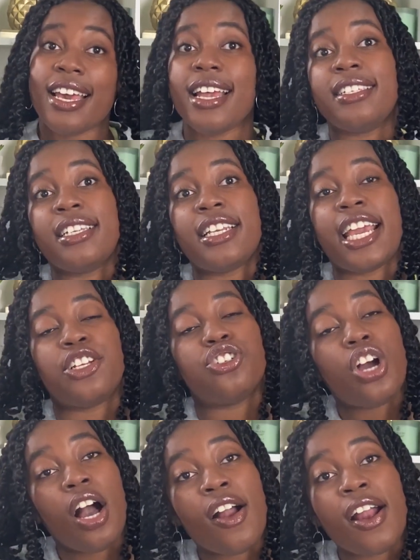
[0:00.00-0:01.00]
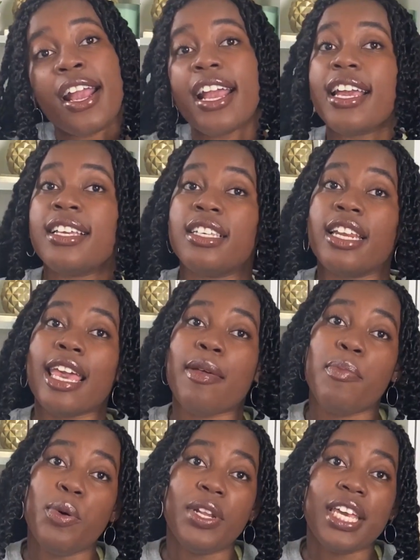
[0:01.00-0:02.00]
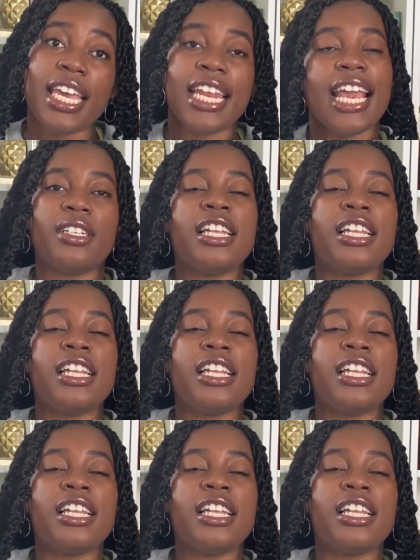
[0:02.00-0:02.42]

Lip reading: Is it a char? Is it a Boolean?